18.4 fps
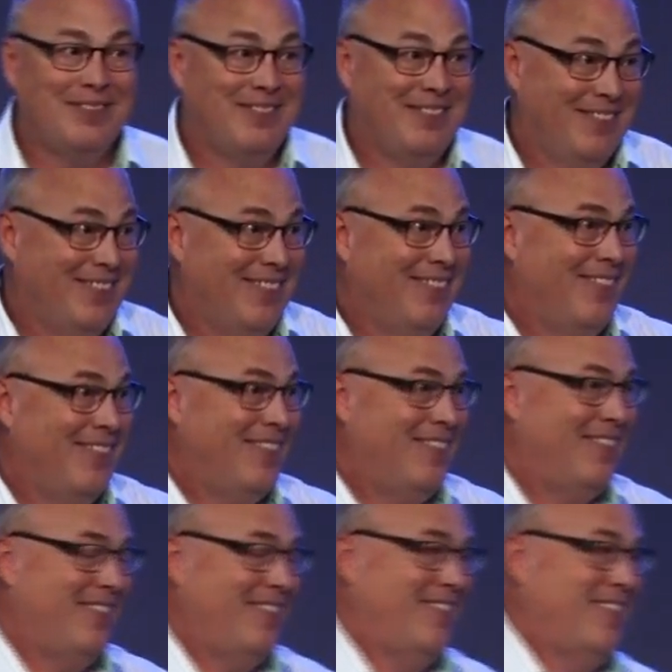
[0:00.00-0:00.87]

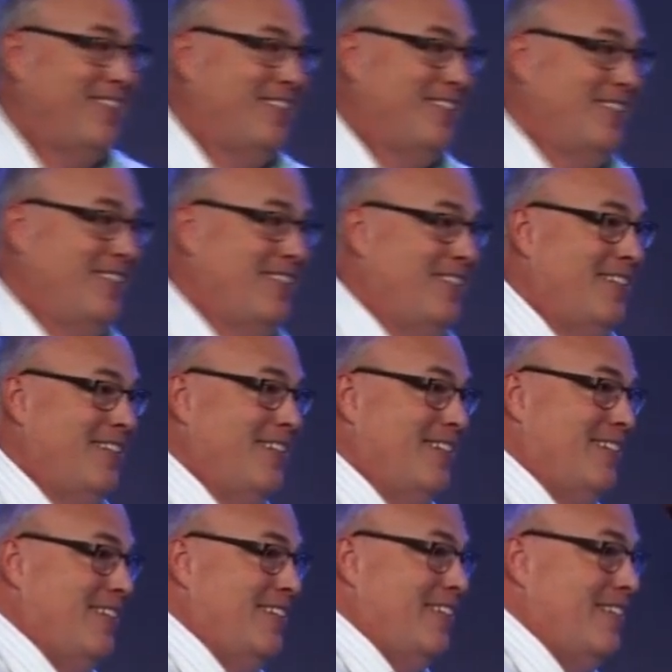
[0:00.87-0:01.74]

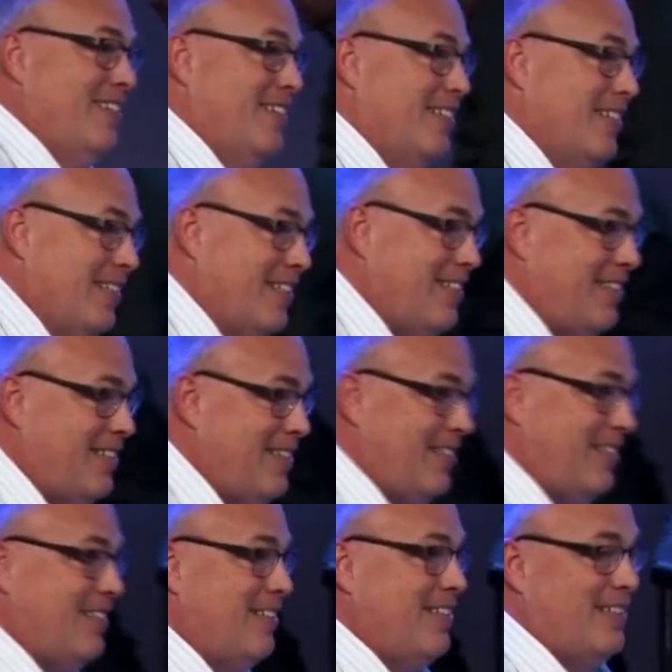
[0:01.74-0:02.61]

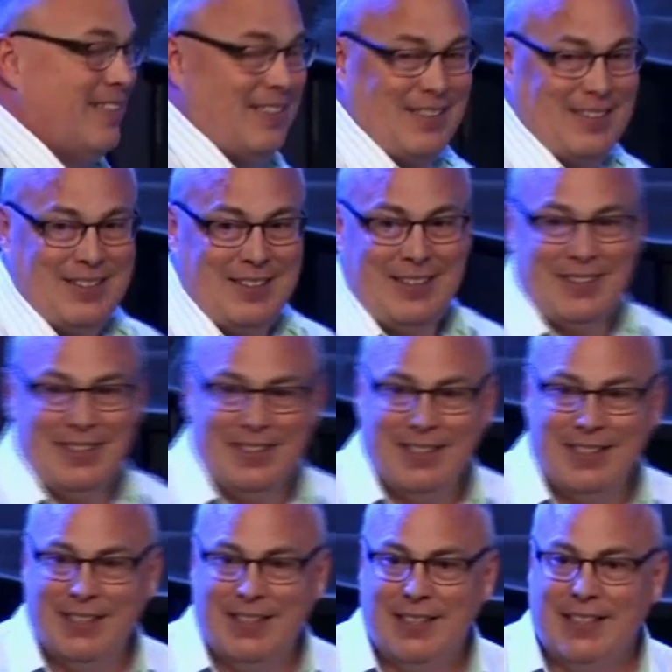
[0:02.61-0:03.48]
(silence)